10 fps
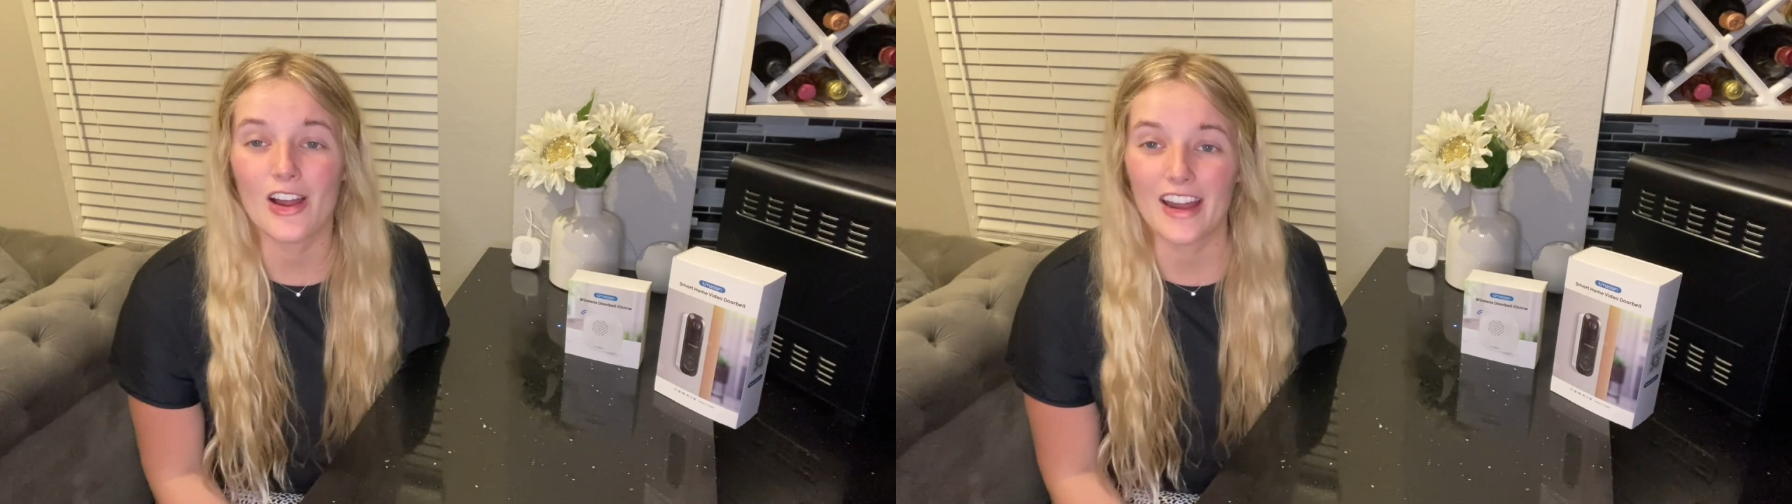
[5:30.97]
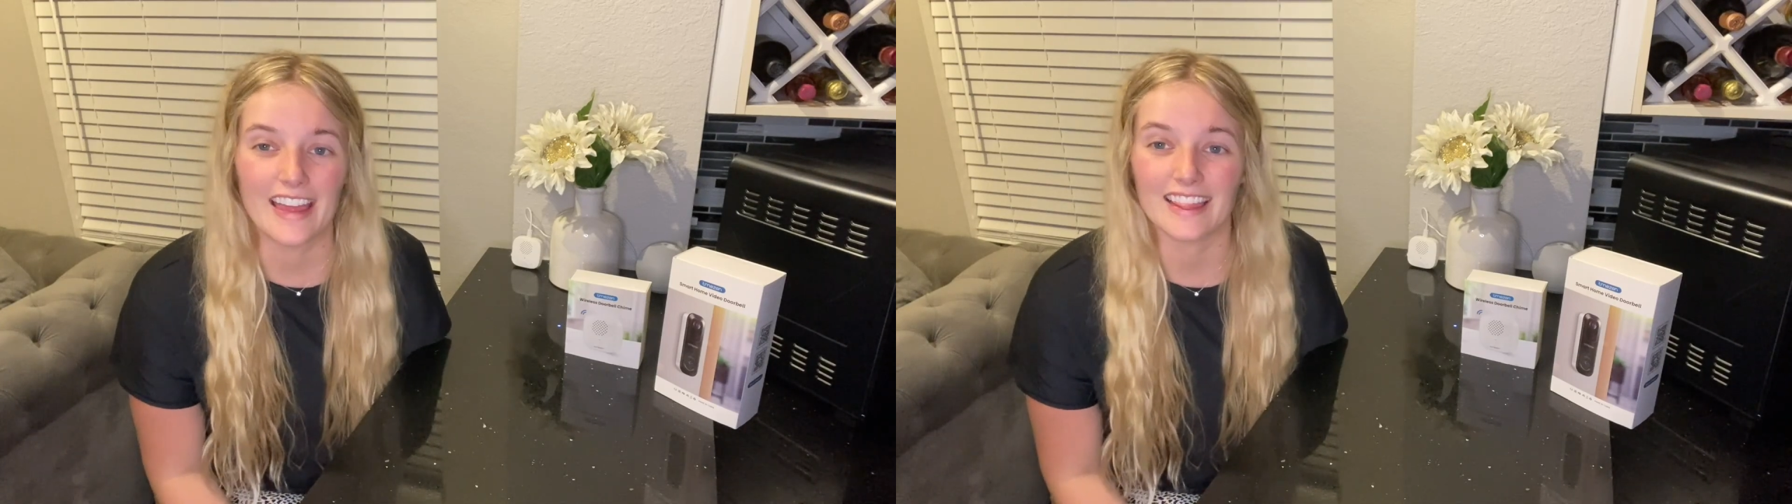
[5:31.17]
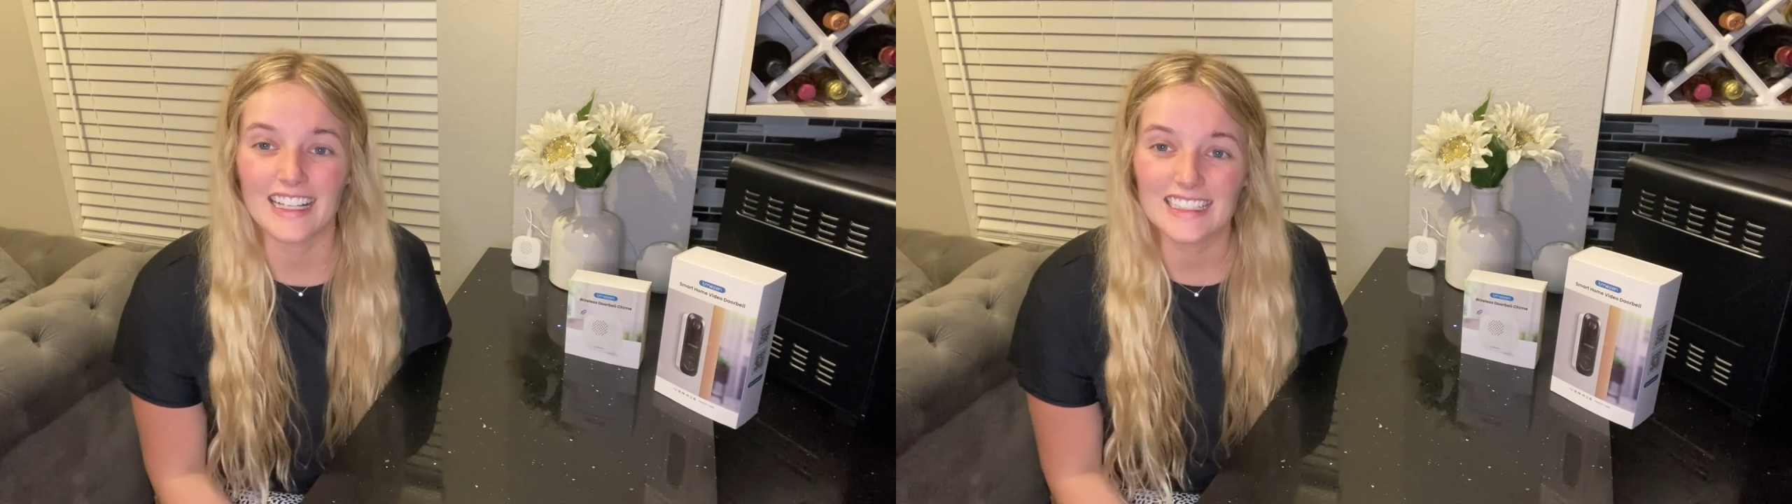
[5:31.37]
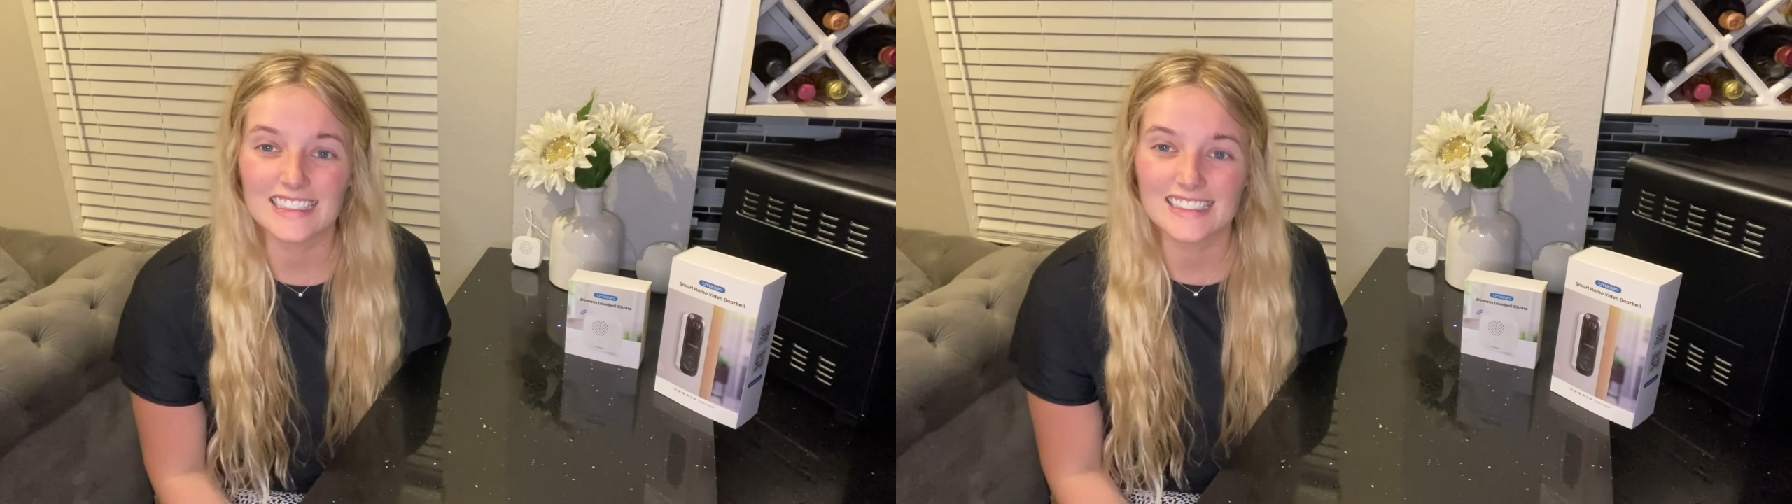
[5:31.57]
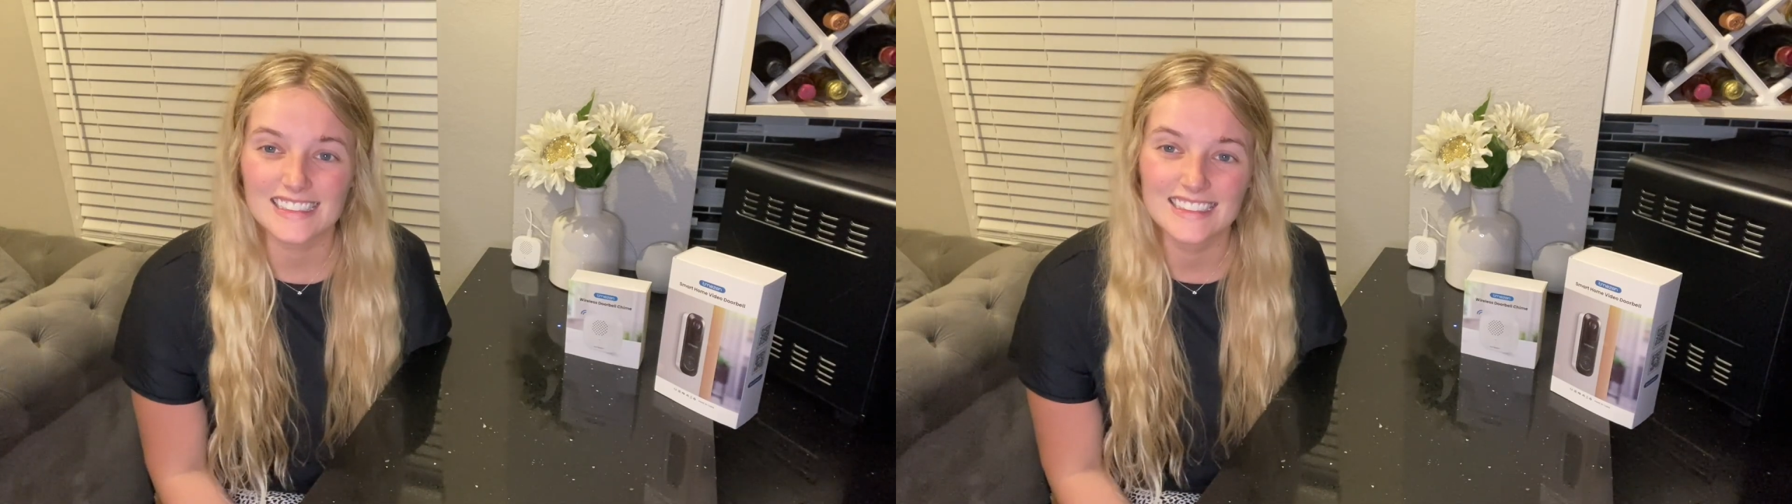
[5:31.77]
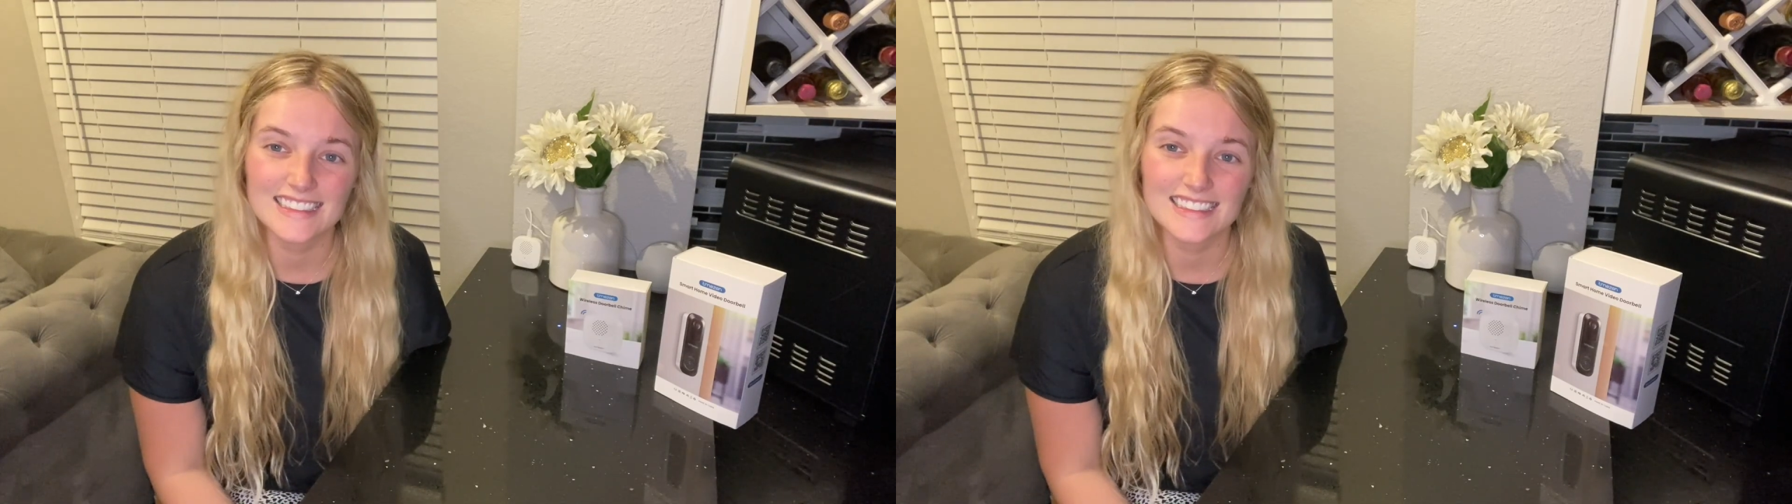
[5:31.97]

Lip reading: are endless.